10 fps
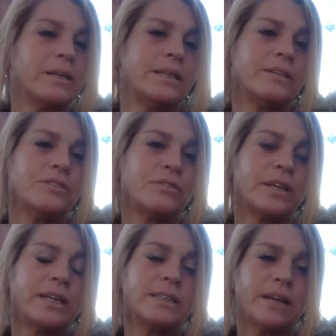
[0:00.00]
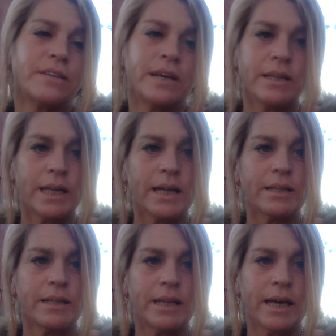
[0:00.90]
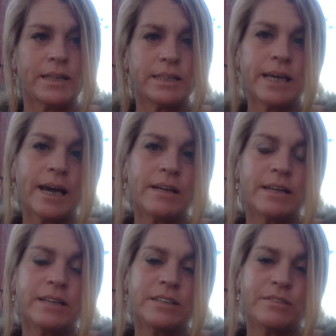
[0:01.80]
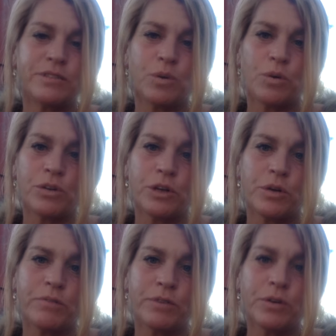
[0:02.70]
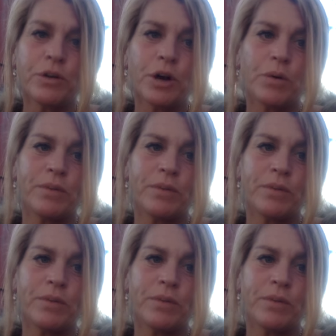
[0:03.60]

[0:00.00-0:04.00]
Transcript: These are things I think that at the tail end of North Node in Virgo,